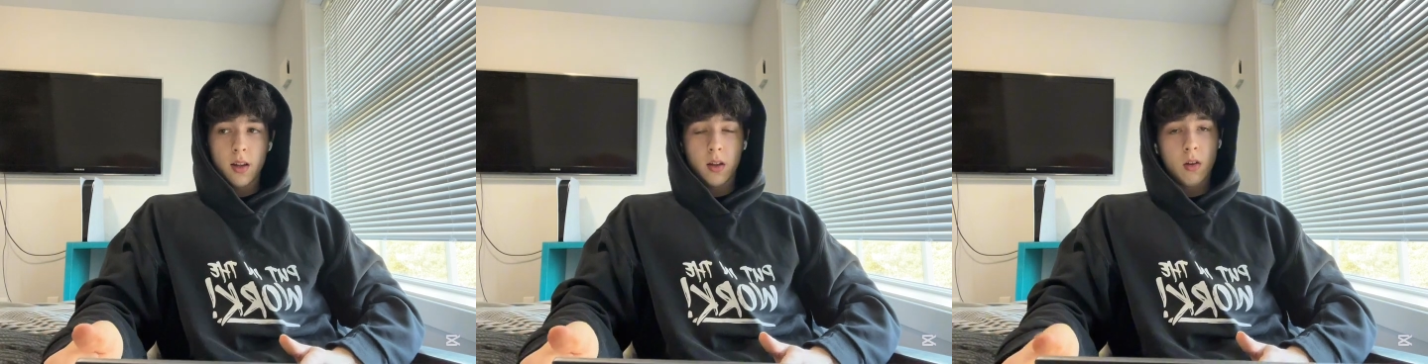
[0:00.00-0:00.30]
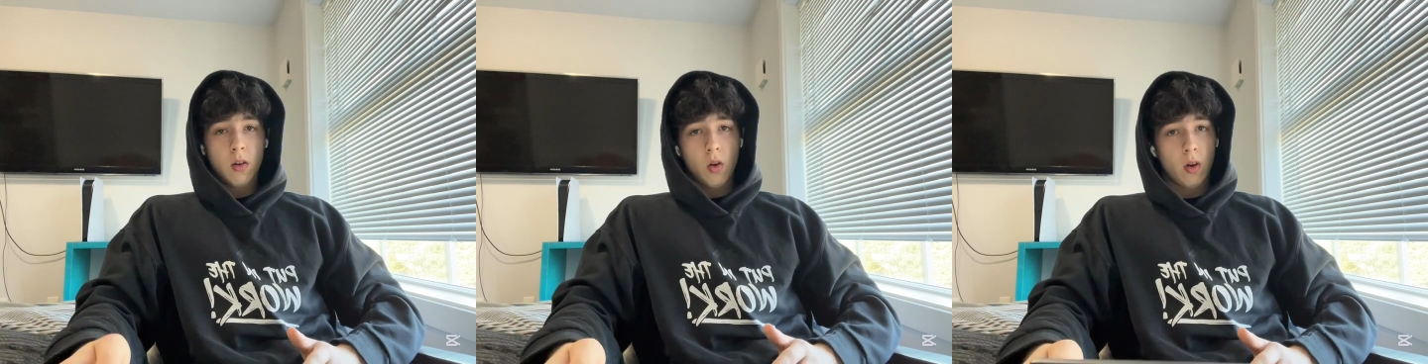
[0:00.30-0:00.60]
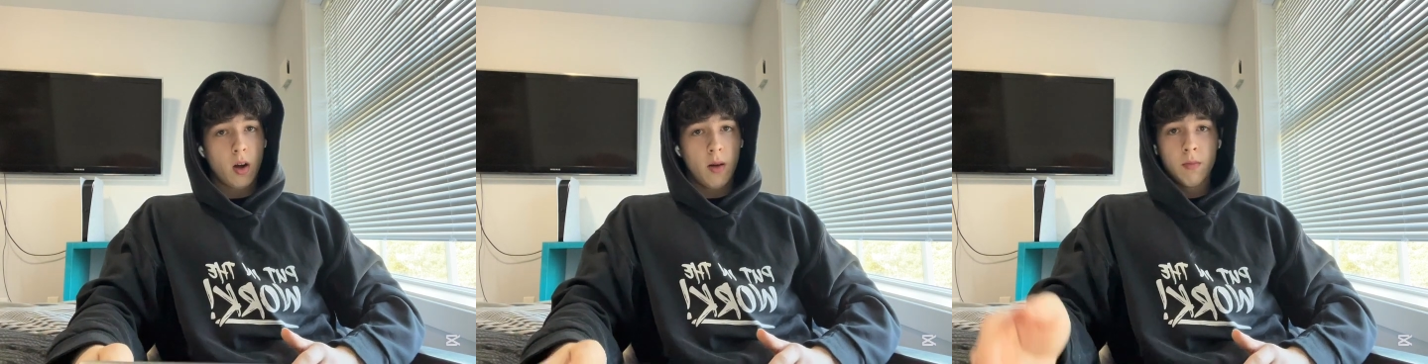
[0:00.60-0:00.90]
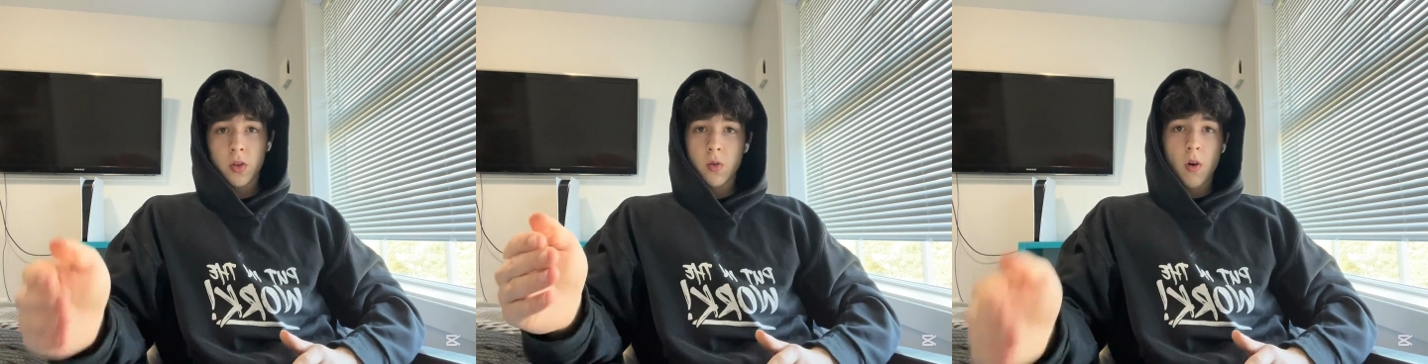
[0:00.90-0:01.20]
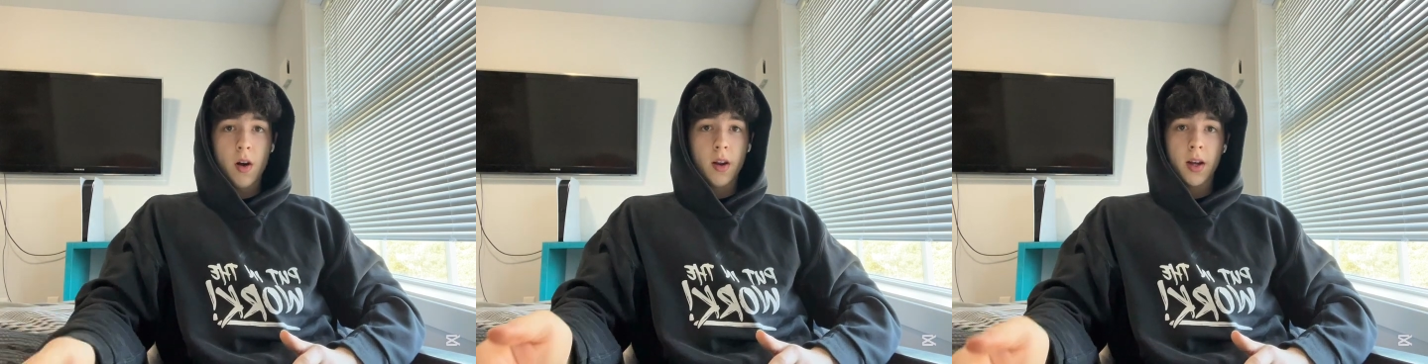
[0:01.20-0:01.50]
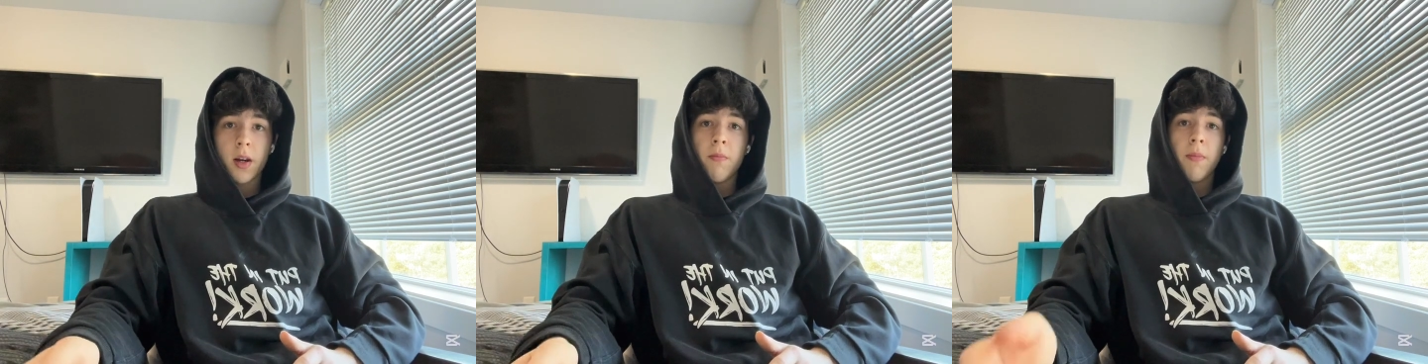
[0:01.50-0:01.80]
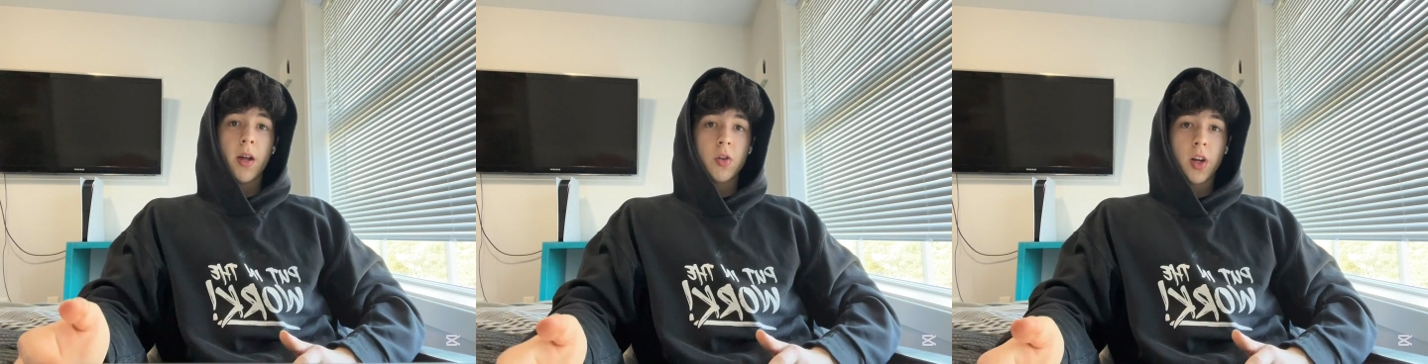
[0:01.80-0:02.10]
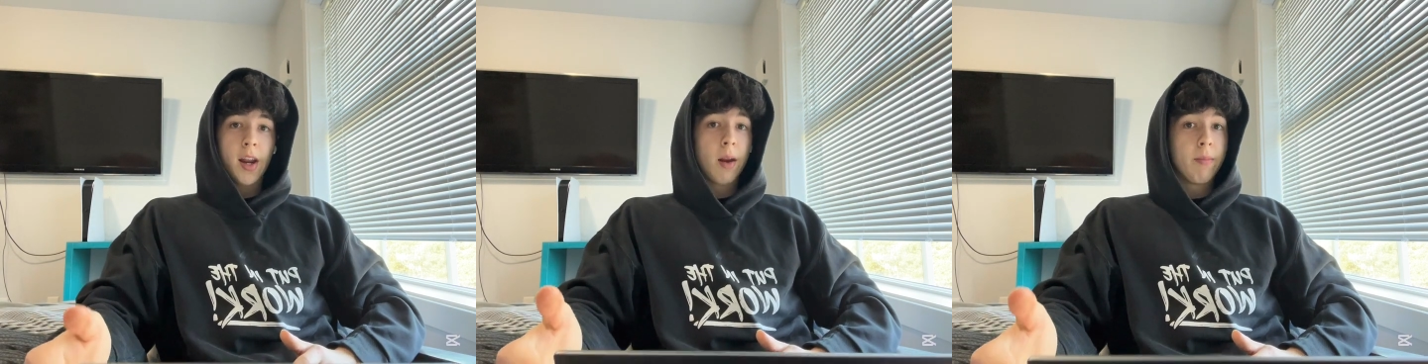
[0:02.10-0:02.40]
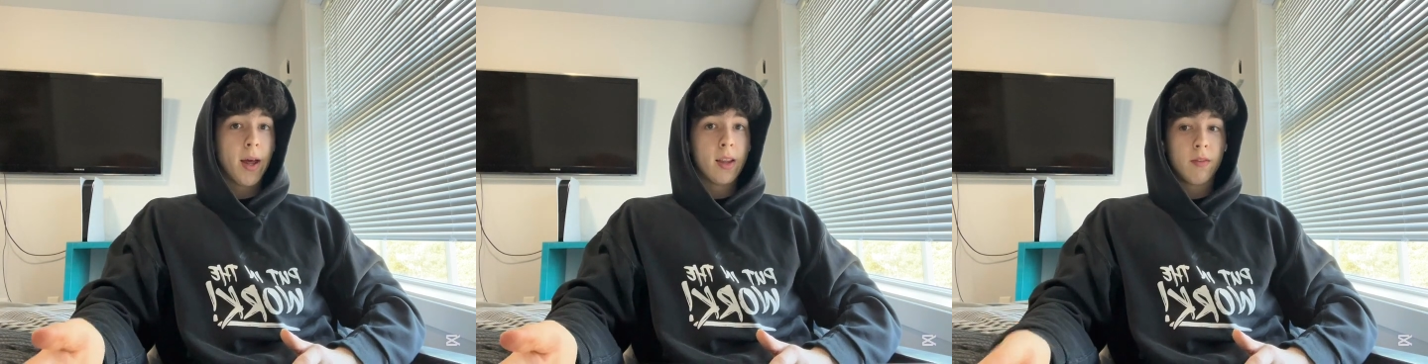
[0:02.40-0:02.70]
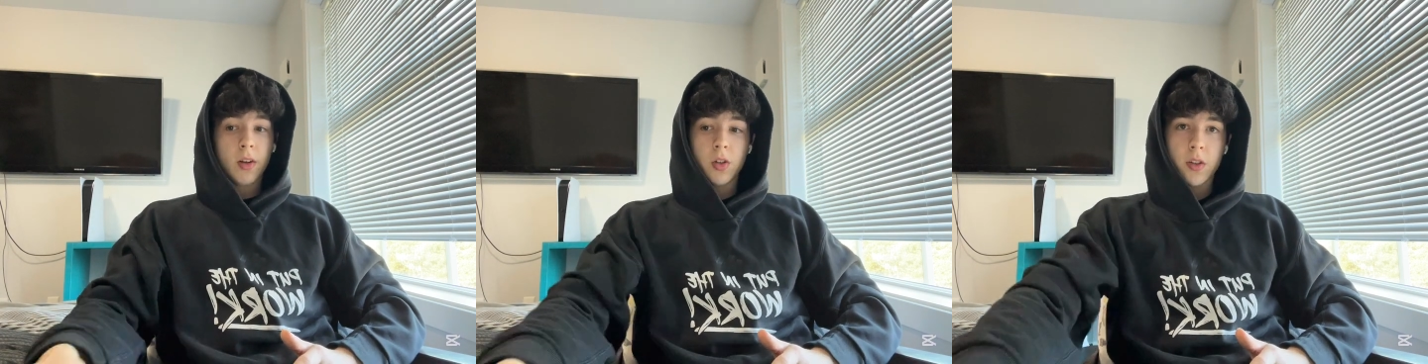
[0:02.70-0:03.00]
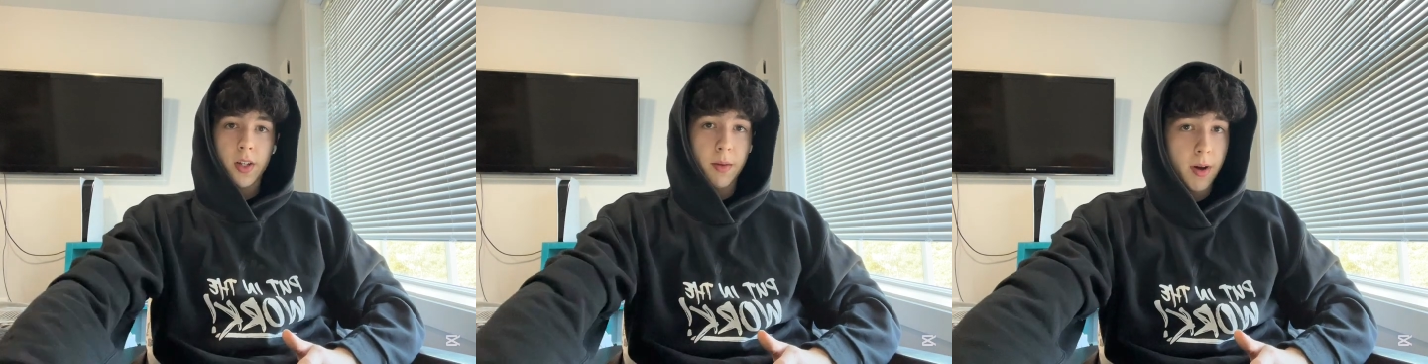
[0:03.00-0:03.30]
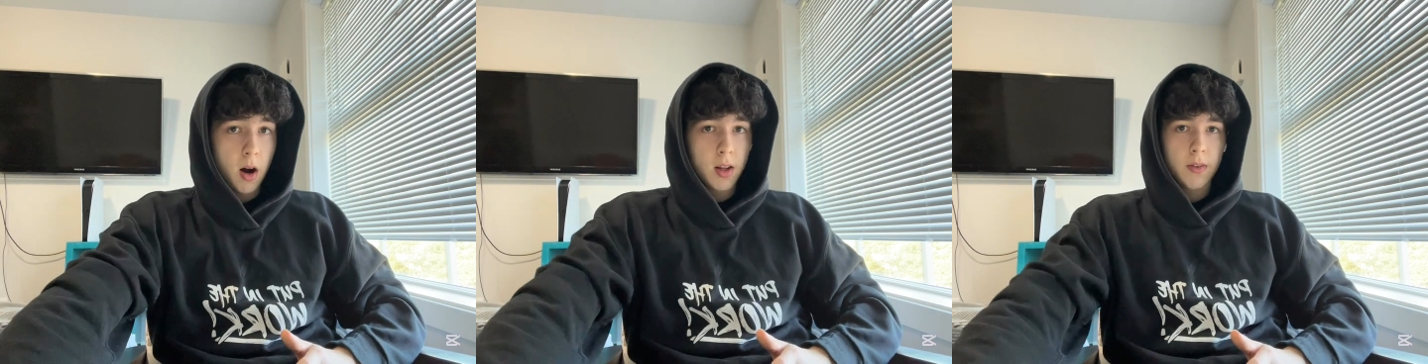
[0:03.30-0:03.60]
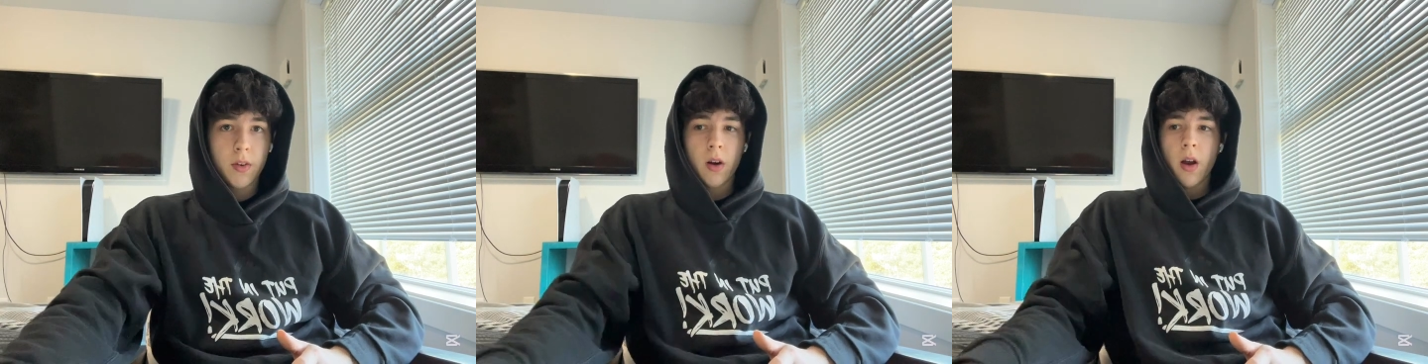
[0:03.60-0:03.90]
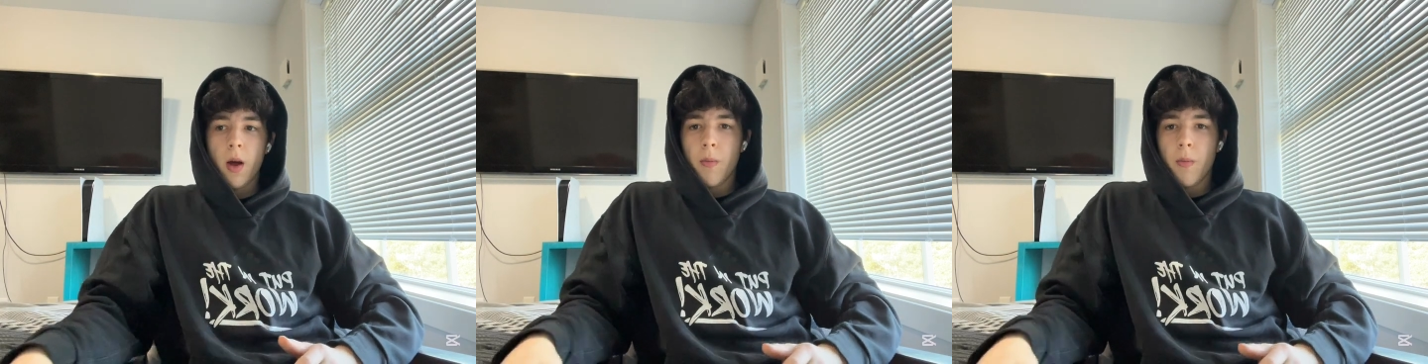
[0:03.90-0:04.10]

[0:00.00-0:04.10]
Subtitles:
You know, I'm squatting, I'm benching, and I'm deadlifting just like a power lifter.